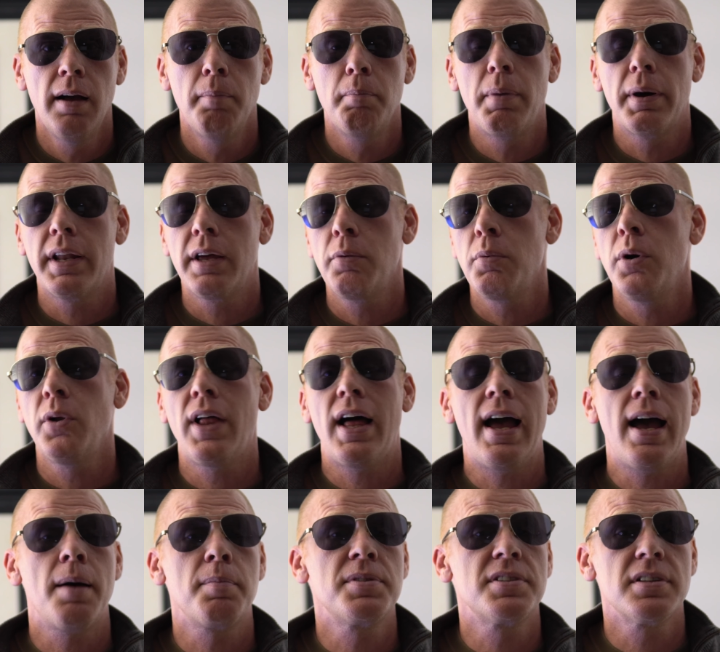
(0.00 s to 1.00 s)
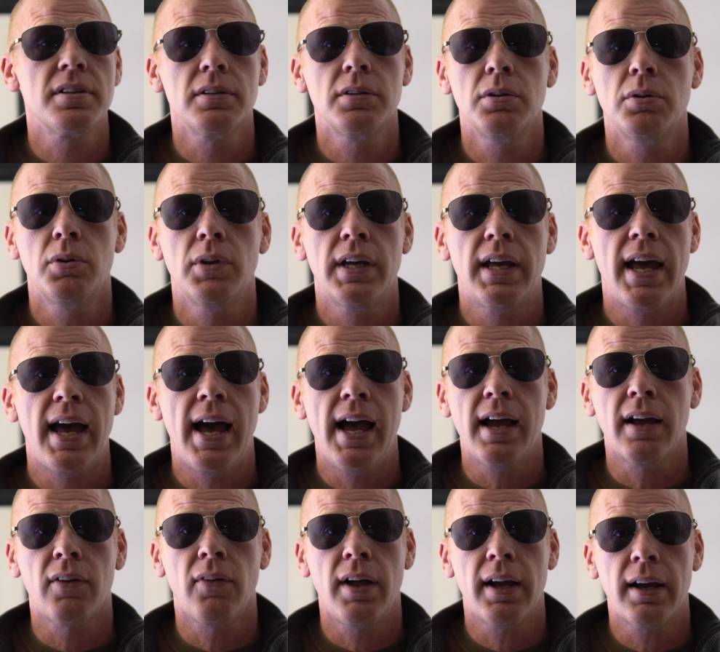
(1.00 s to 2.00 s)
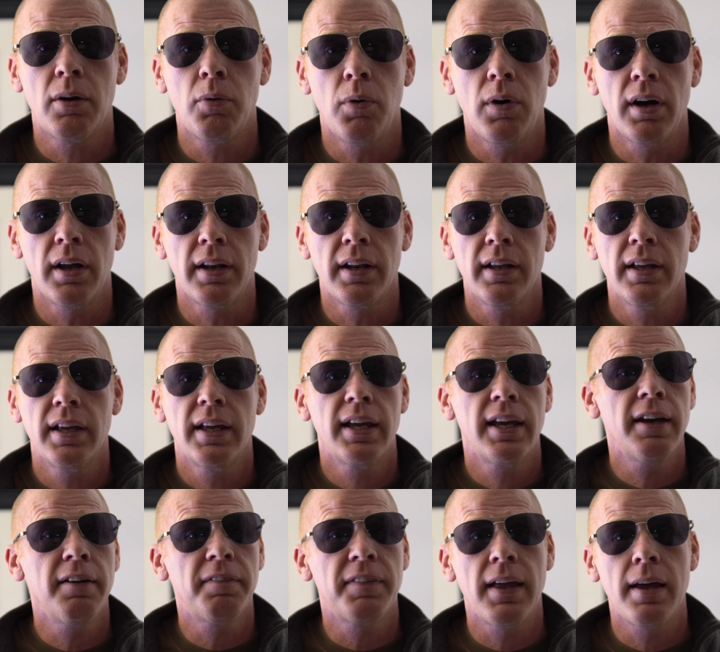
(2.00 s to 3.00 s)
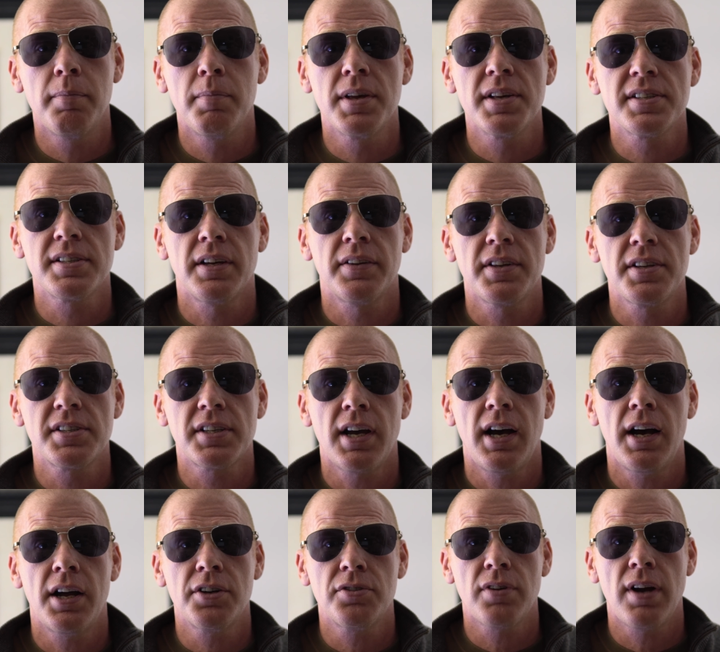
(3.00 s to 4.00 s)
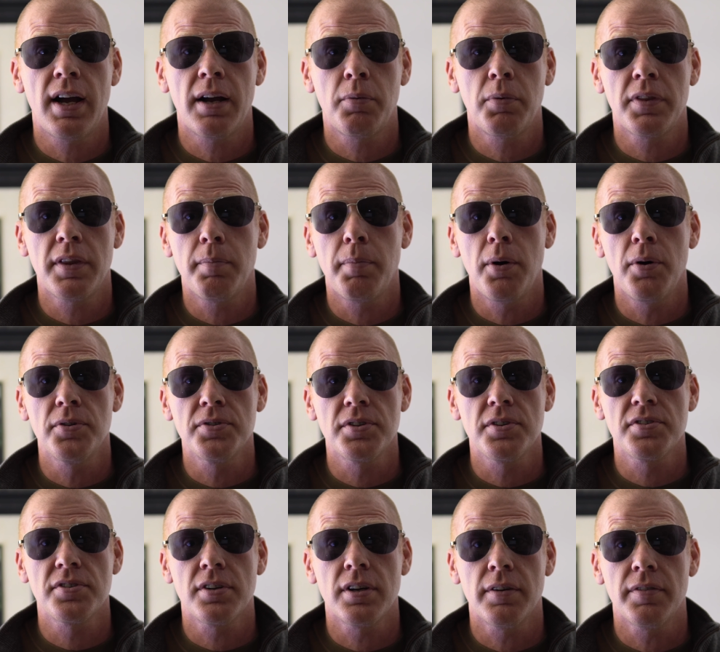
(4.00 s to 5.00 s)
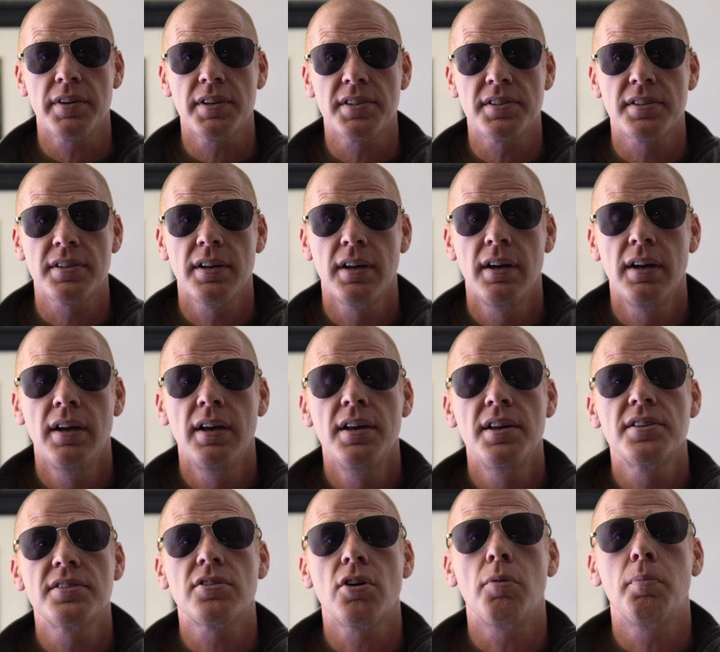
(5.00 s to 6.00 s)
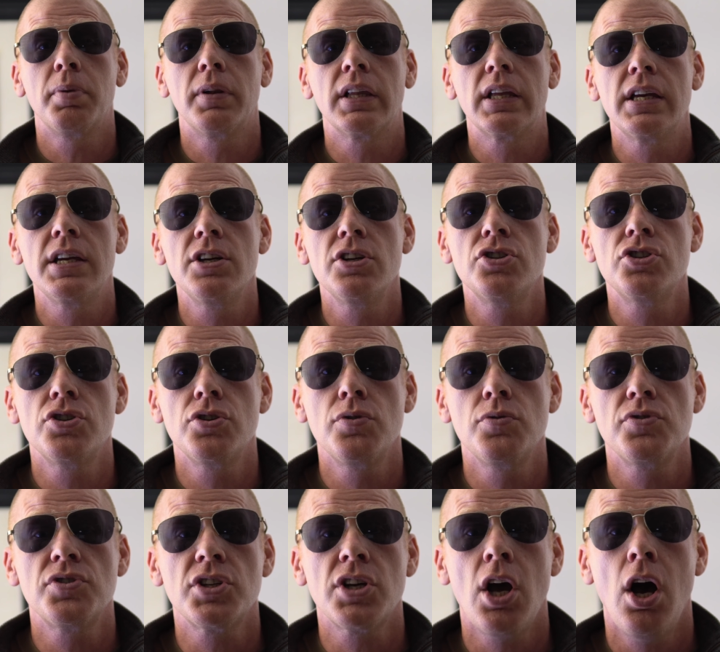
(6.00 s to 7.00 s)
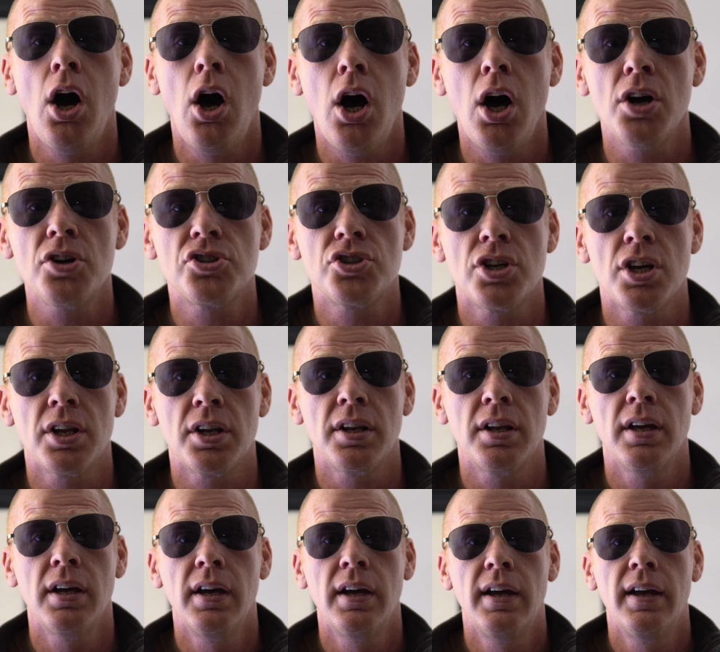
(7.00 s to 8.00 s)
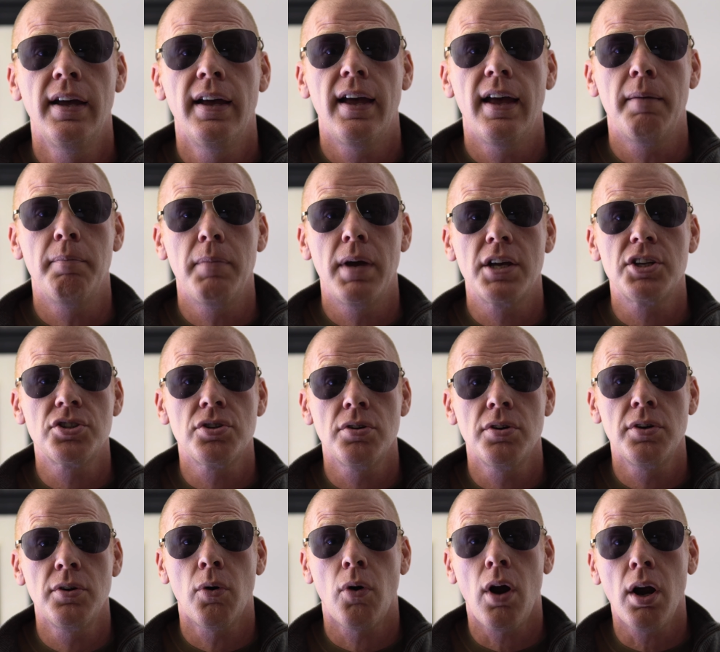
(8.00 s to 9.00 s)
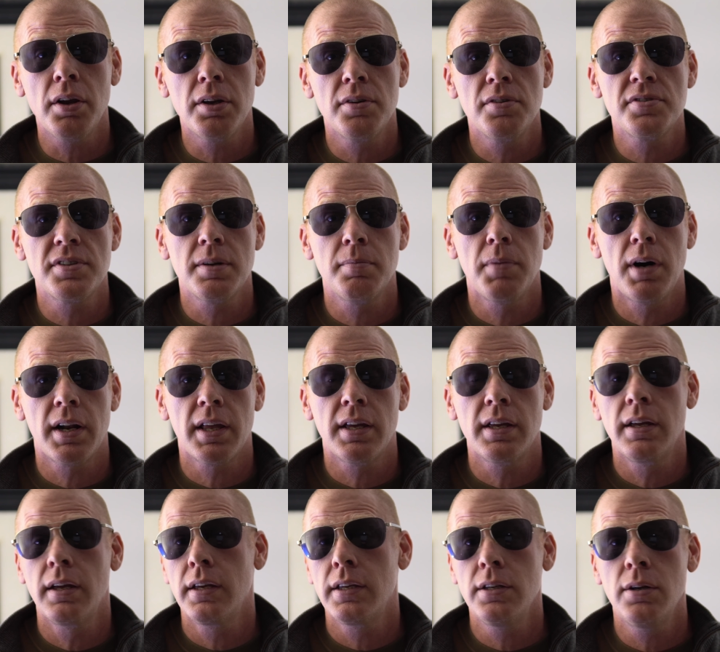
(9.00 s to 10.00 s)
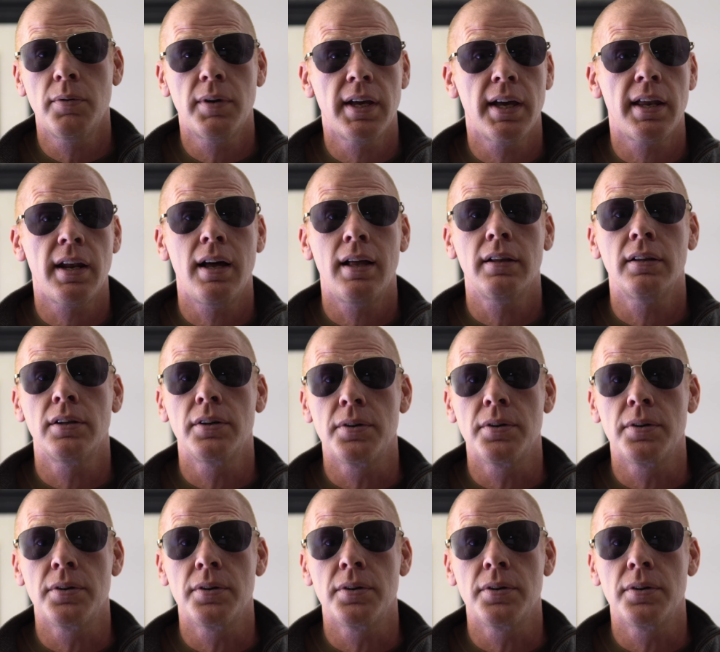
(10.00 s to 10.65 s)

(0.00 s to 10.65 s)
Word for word: but it will absolutely act like one if they miss on this contract with the Postal Service. So please use caution and make sure you aren't using money you cannot